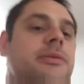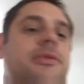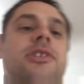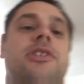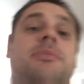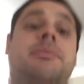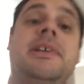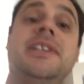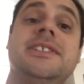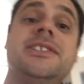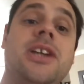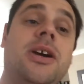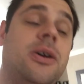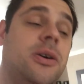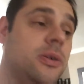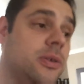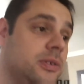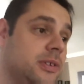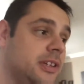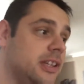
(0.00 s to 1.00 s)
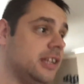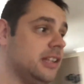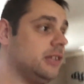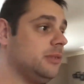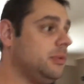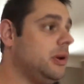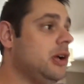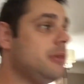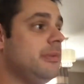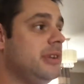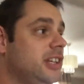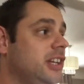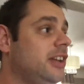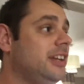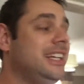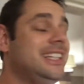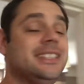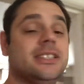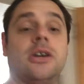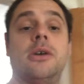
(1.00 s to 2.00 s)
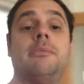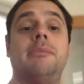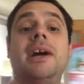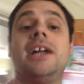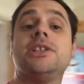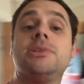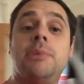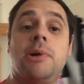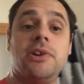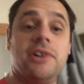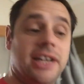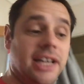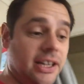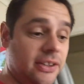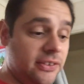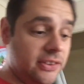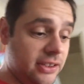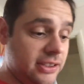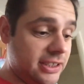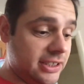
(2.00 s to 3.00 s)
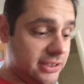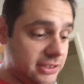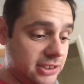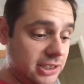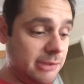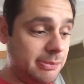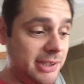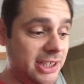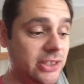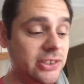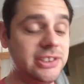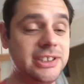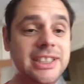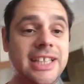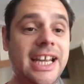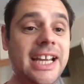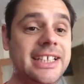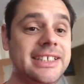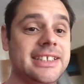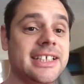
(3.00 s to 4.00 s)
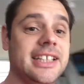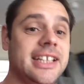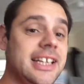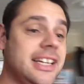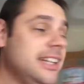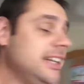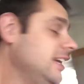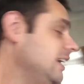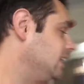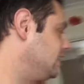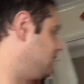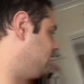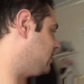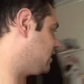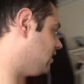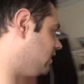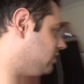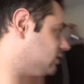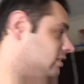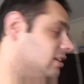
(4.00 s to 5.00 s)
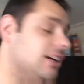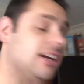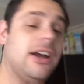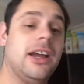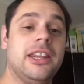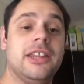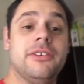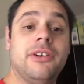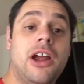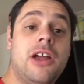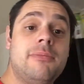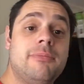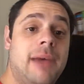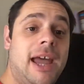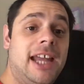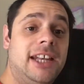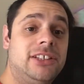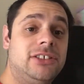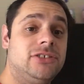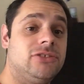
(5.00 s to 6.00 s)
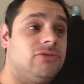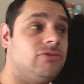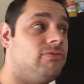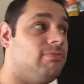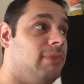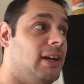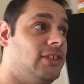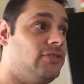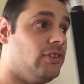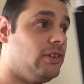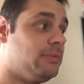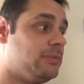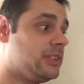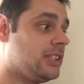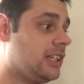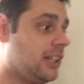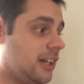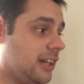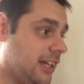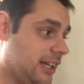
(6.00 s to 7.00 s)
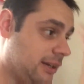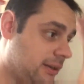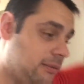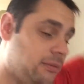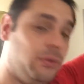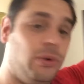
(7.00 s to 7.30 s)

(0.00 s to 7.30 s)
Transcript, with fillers: we've just been told that the workmen don't need to come back tomorrow now. It's going to be done today, so the girls can go in their own bedrooms tonight.